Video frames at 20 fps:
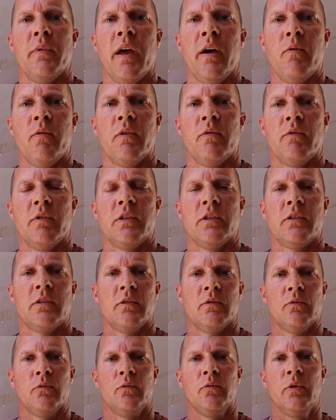That one
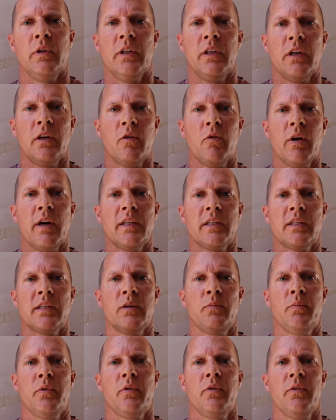was really quite
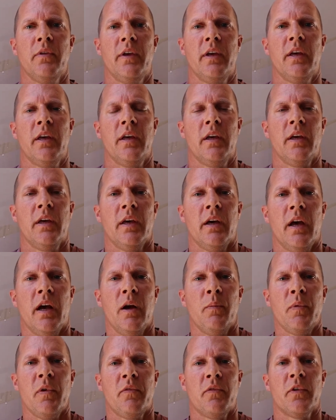simple.
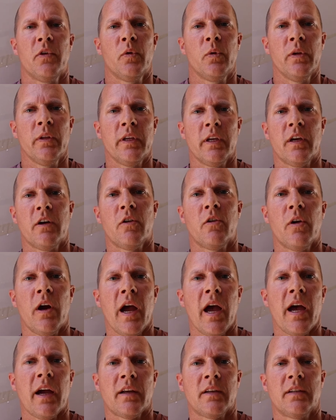Um, if they're really
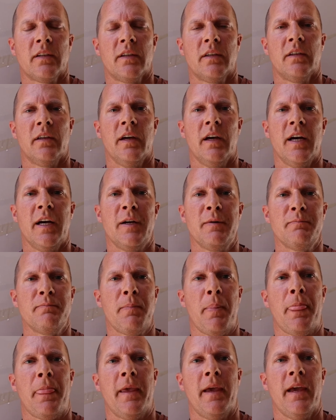cracked
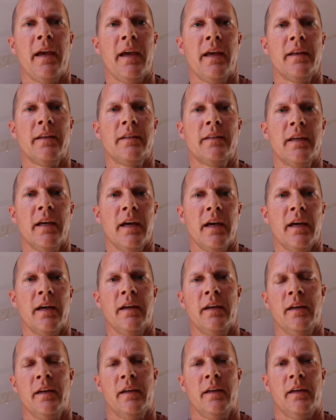um, and,
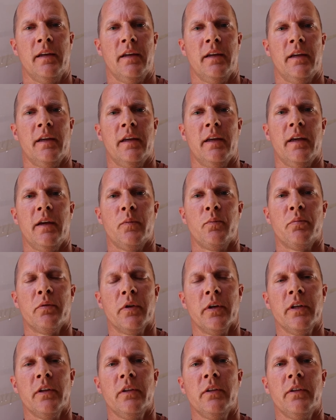uh, and
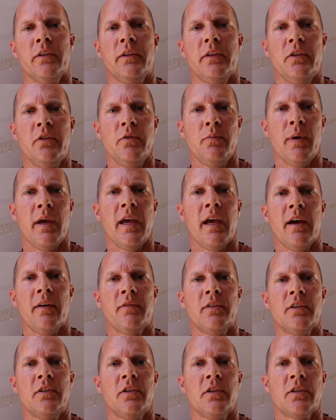brittle, you may have
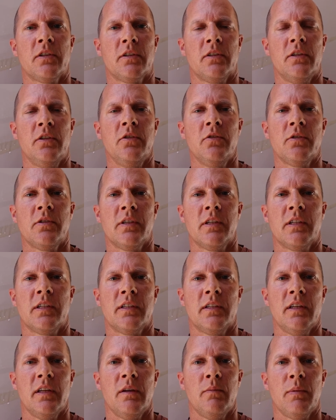to just use the
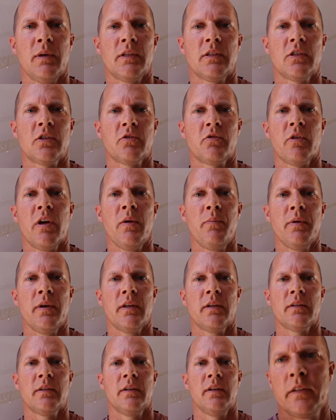steam and scrape
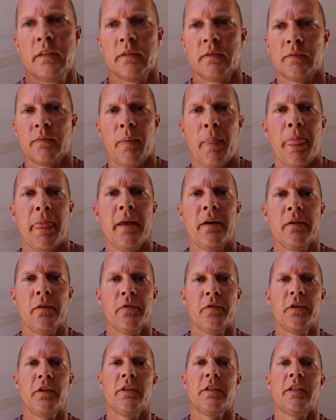it. I don't know
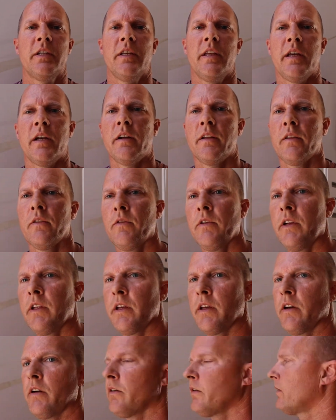if you can see that on the
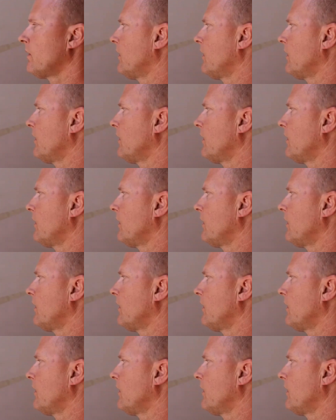video.